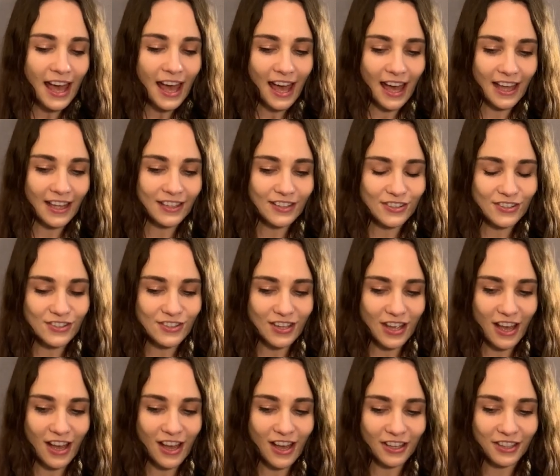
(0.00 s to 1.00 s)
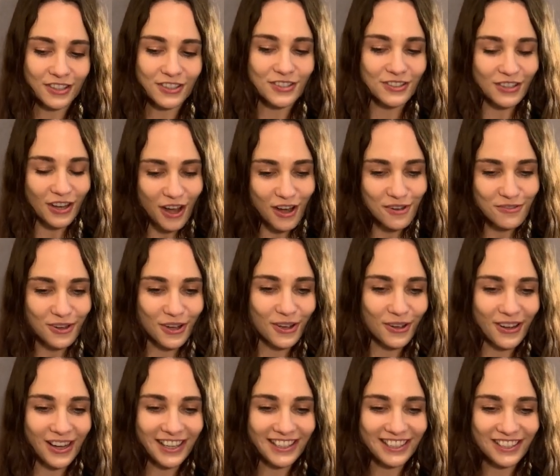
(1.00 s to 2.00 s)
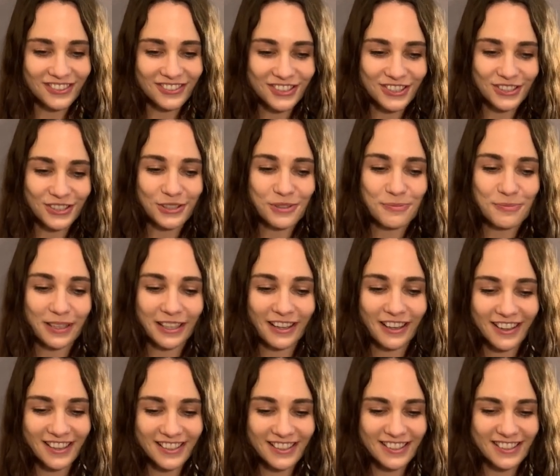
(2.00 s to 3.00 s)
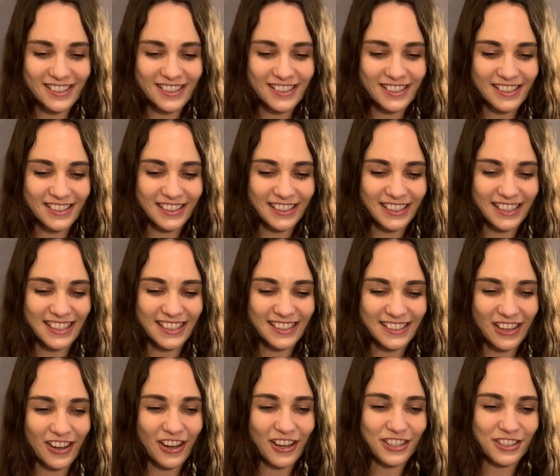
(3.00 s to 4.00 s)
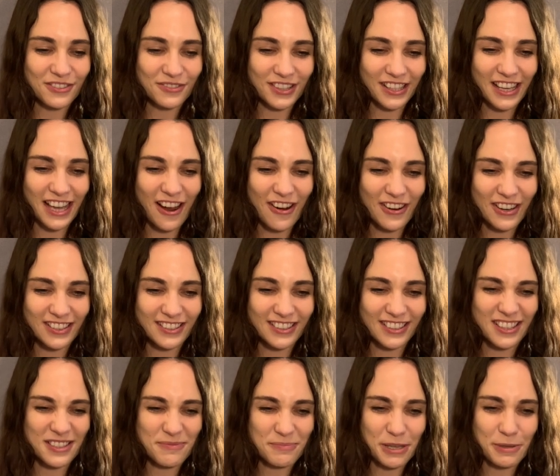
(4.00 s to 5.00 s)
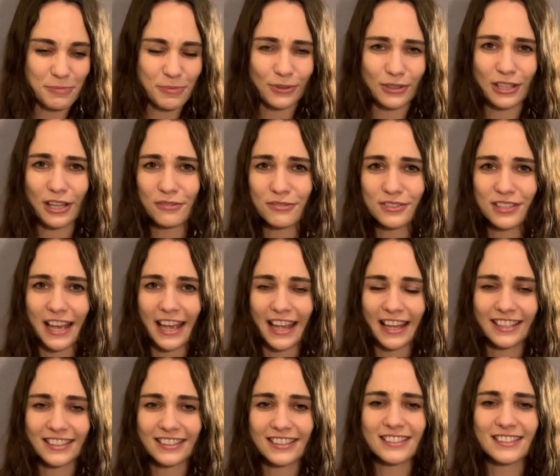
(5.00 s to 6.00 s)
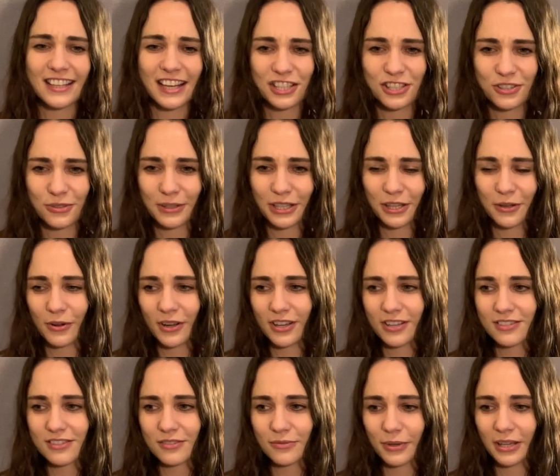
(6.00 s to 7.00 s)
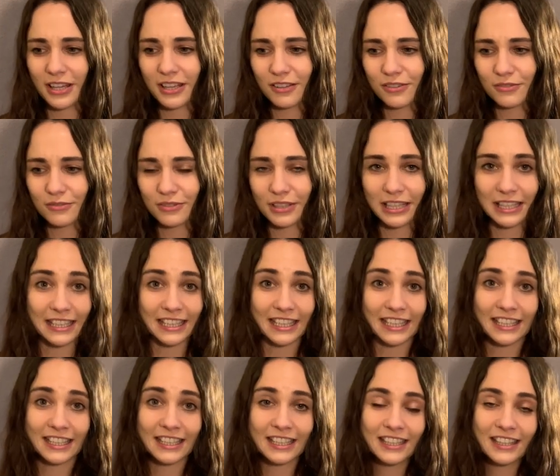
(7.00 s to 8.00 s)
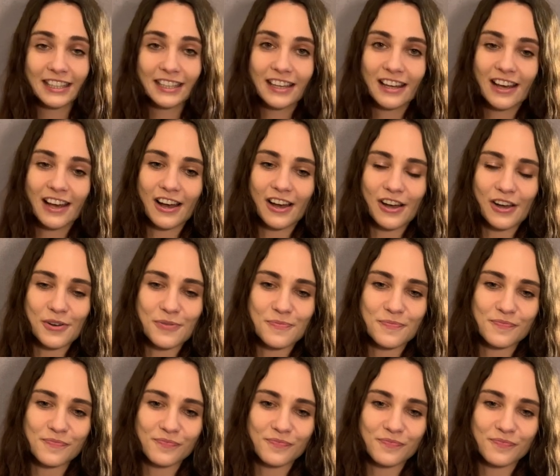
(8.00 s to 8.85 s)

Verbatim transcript: And Gustavo I love to do because he's kind of the character that people love to hate. He's actually quite sweet, really, but